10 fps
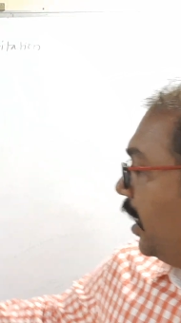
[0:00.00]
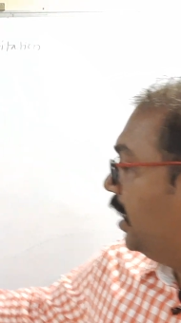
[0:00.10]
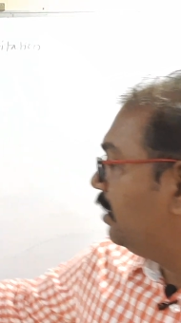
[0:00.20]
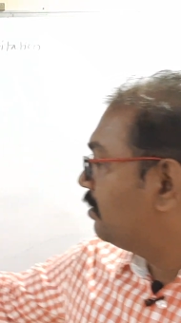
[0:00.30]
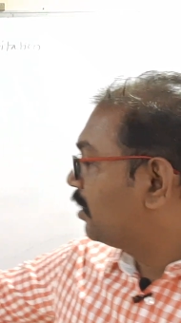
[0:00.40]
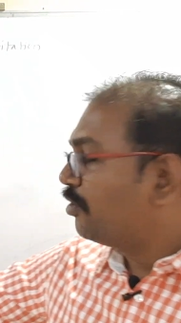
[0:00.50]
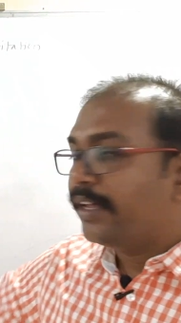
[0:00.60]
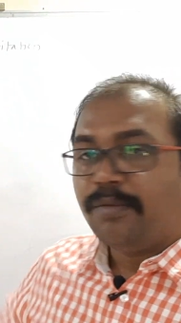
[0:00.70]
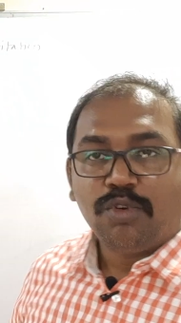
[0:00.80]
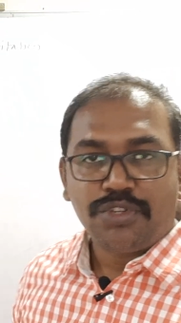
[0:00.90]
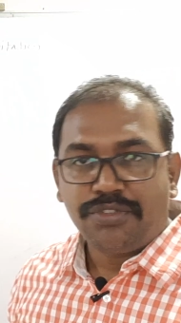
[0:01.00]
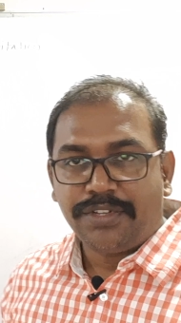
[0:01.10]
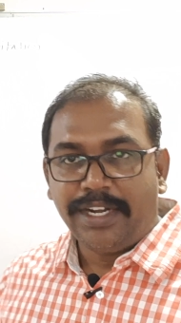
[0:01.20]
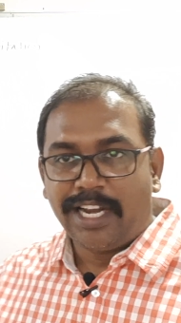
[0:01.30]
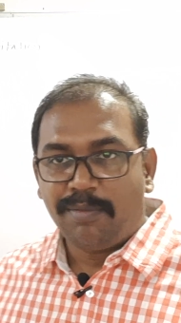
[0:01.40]
any circular motion,
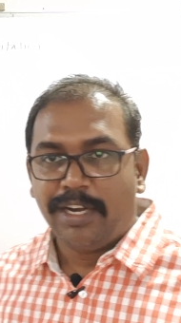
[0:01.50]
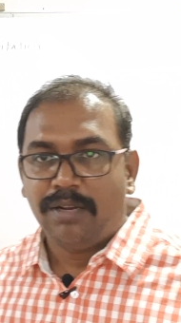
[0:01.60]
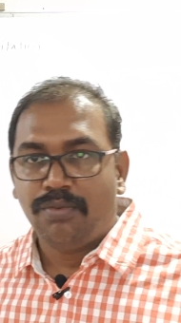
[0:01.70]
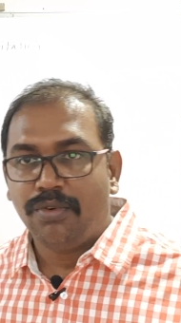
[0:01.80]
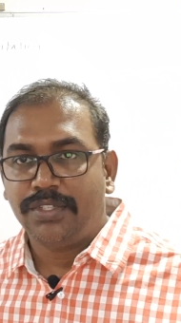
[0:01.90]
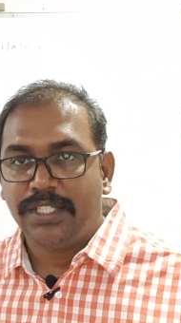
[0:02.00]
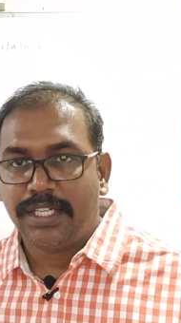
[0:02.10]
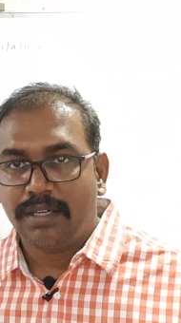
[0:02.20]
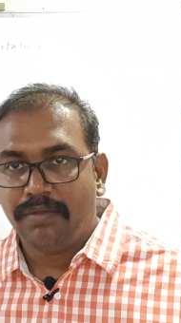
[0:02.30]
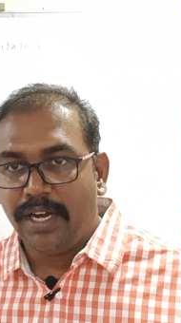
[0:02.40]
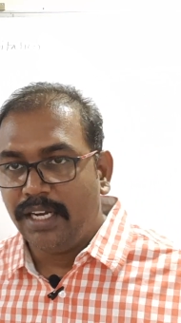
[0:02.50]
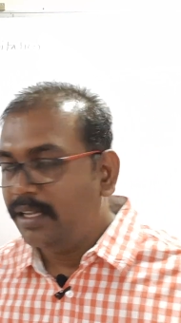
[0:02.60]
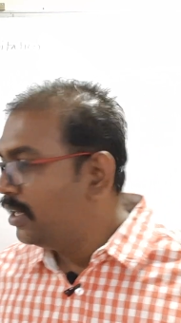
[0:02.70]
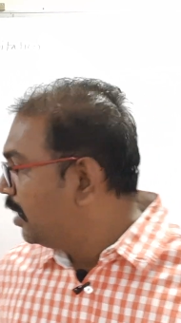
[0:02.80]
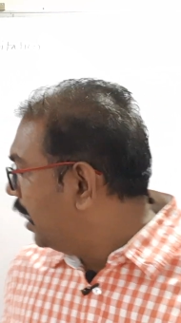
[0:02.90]
centripetal force is required.
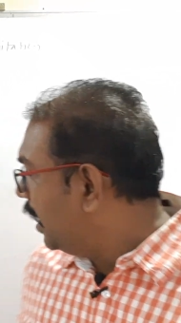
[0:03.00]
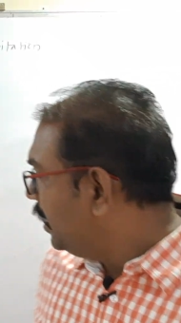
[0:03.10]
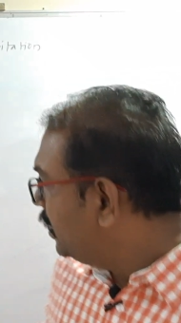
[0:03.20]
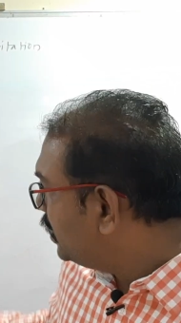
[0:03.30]
And in